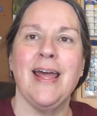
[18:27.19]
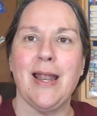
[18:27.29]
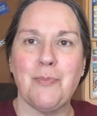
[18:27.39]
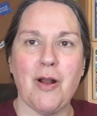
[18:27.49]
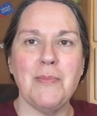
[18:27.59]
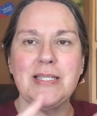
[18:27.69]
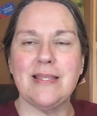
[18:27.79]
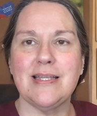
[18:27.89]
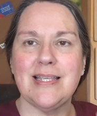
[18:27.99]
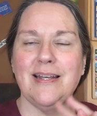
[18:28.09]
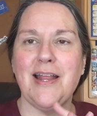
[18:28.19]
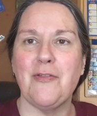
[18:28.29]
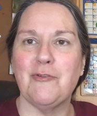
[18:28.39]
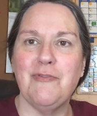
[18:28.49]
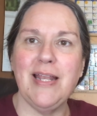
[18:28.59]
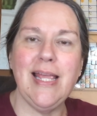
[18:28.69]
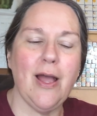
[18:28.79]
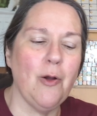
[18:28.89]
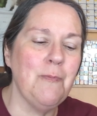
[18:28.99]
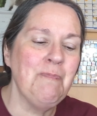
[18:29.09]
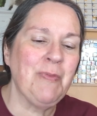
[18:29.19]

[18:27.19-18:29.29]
And I promised this in another video.